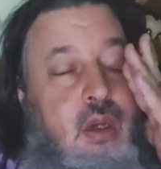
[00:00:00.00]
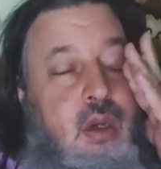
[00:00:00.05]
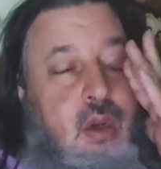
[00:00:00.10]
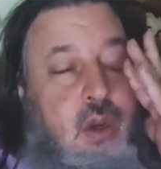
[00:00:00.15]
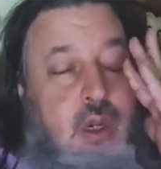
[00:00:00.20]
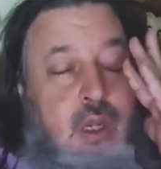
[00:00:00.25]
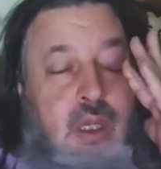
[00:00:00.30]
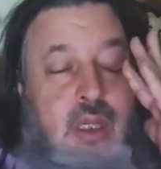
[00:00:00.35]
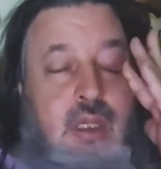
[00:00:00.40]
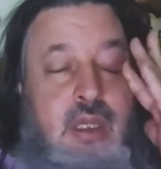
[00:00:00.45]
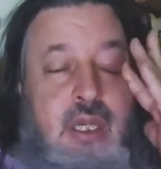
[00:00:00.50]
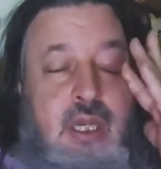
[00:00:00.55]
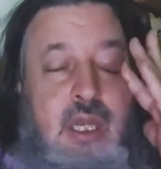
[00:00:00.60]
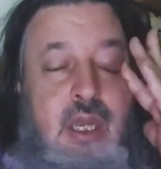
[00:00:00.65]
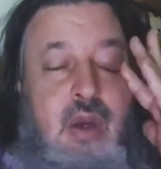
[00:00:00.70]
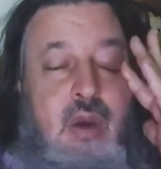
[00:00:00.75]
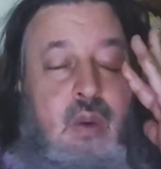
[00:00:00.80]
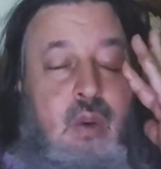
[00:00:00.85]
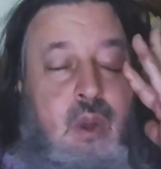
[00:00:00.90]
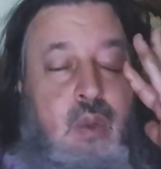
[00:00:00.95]
couldn't
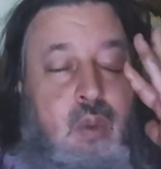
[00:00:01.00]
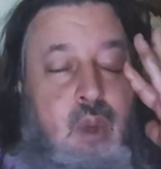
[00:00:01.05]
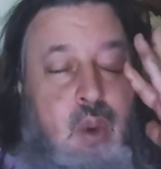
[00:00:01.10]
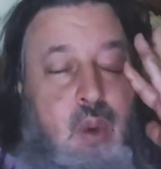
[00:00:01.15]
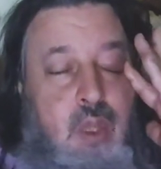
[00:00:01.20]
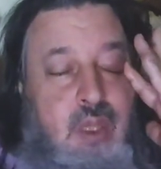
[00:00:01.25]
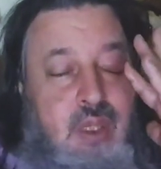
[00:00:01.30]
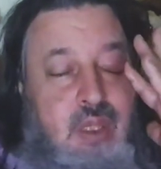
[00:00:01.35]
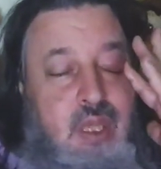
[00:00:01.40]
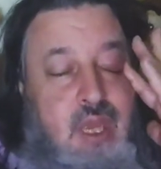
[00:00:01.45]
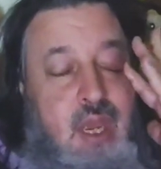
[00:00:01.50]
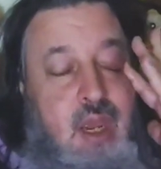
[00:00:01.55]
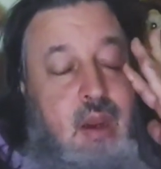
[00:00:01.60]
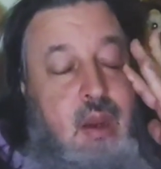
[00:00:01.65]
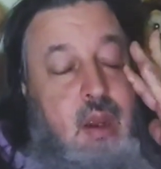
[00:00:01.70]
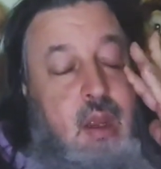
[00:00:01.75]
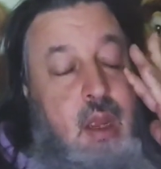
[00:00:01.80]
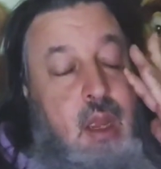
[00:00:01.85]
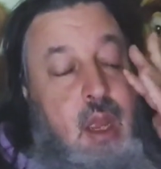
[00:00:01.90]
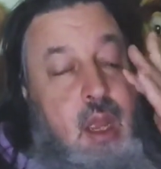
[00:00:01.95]
deal with what was
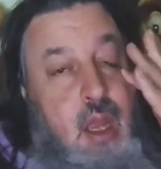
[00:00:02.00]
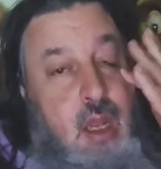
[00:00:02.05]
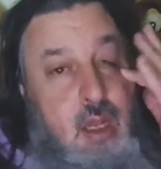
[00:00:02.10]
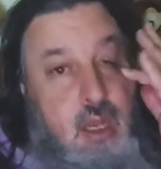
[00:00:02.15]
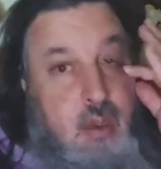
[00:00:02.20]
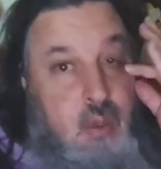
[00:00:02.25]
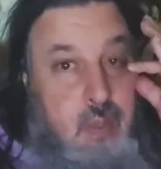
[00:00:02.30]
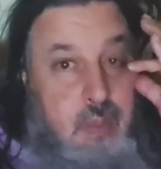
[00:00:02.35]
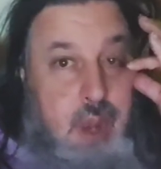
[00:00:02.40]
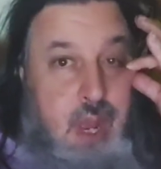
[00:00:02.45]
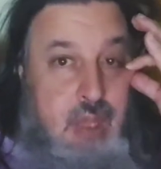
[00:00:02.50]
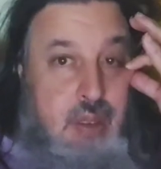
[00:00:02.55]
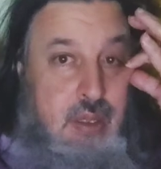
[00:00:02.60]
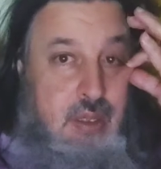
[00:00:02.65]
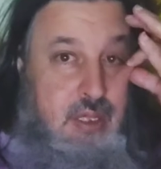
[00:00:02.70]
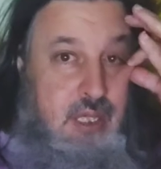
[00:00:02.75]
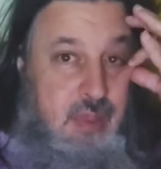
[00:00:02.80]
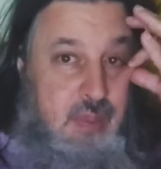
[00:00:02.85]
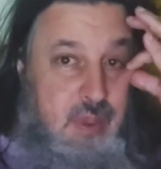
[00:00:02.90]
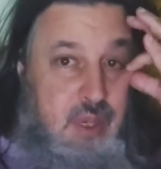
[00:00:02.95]
there, and then went back
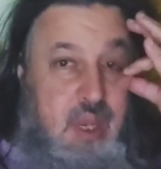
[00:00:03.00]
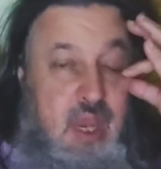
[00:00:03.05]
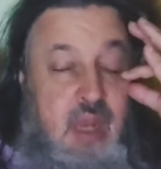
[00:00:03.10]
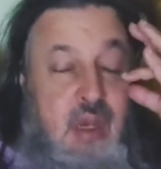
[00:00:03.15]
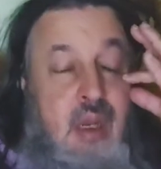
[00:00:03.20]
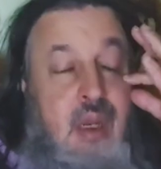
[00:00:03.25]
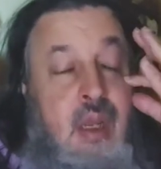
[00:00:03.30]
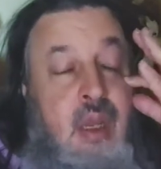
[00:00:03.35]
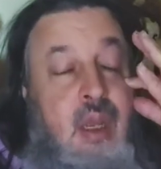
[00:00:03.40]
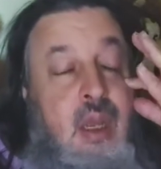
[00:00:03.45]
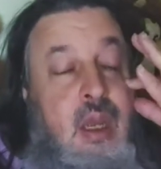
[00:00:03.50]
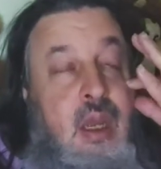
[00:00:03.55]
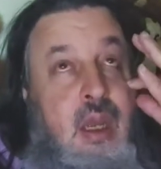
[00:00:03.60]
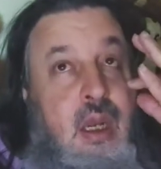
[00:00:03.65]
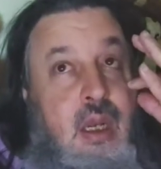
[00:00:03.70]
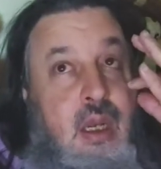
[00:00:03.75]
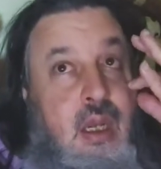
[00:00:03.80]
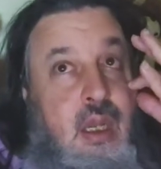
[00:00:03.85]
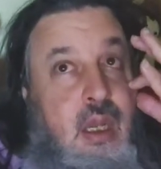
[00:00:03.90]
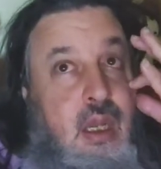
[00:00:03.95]
to sleep again,
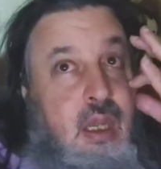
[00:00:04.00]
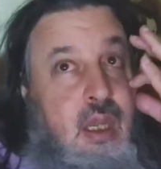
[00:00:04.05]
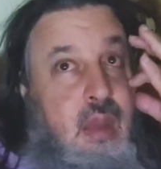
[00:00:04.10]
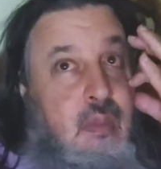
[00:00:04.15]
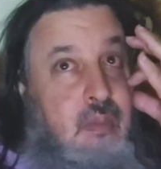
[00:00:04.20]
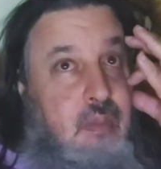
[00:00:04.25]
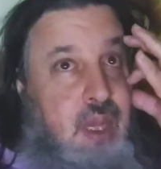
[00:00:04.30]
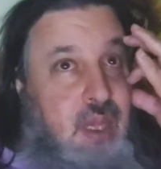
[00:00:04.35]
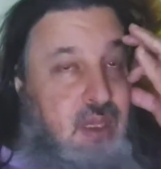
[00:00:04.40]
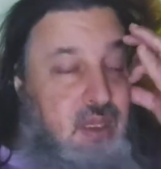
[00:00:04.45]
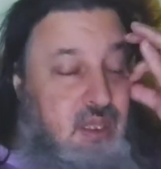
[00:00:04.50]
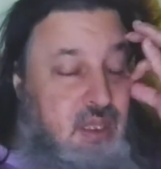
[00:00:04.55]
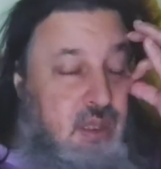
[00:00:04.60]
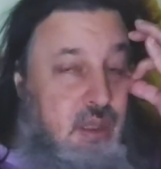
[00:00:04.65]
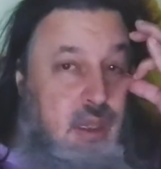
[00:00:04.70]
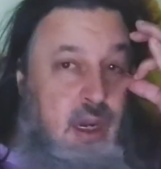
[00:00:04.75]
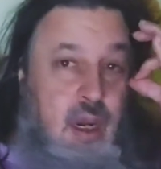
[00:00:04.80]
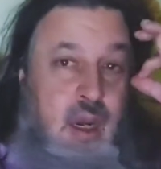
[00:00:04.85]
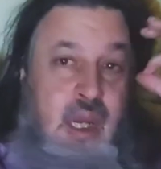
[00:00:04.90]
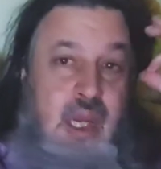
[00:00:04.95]
but
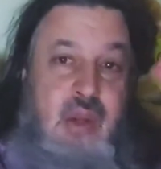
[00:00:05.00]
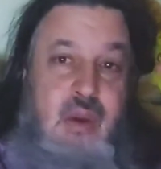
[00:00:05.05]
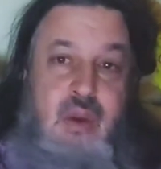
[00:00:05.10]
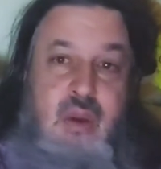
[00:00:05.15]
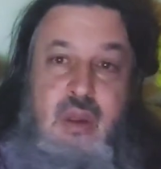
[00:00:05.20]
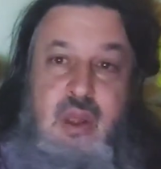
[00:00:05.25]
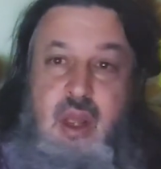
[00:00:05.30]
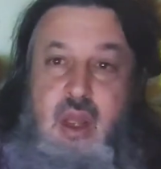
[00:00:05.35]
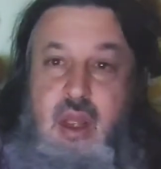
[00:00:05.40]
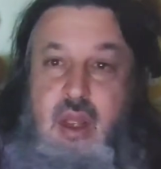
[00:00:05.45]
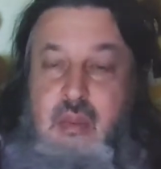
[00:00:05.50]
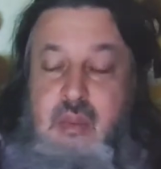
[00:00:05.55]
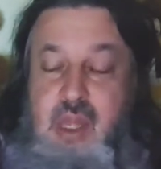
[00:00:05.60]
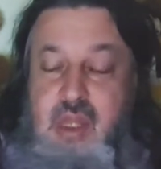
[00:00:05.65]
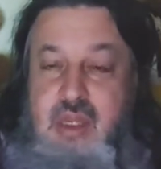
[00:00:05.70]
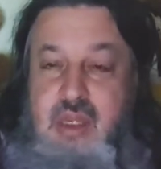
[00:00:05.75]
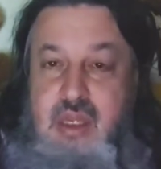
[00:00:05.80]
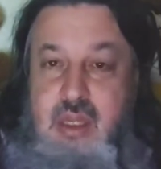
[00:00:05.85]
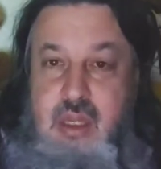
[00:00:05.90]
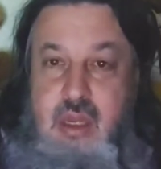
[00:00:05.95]
still argue
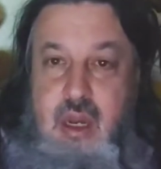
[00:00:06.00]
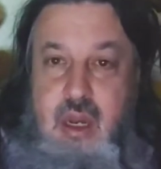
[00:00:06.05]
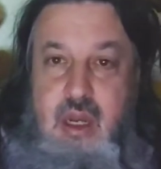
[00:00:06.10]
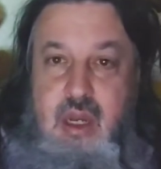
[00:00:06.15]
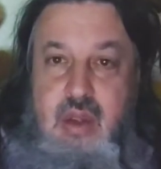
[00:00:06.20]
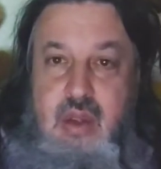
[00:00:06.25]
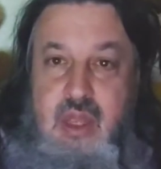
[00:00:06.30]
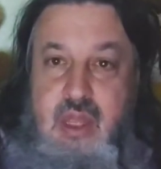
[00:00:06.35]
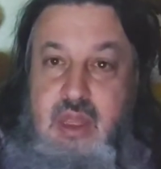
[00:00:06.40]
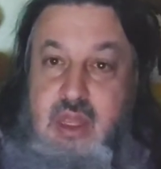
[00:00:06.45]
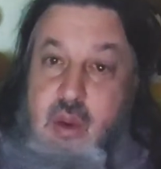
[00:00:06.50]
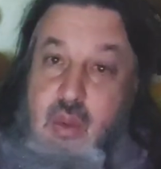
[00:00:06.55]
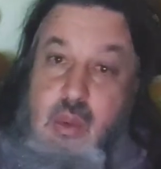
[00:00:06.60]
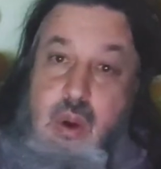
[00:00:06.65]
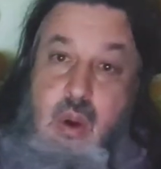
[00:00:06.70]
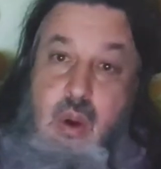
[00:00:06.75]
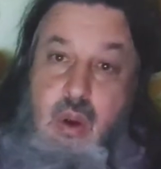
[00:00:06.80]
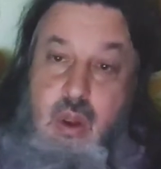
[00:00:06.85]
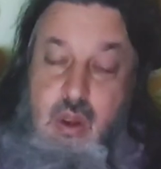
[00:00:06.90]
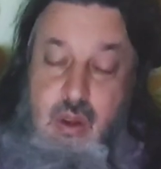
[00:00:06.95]
but still argue that they're
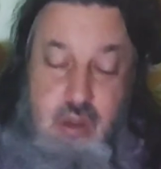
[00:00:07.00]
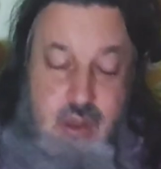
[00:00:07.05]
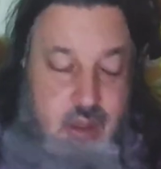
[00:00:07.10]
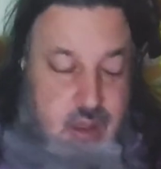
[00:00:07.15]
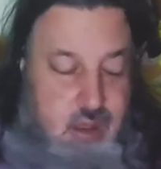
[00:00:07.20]
woke.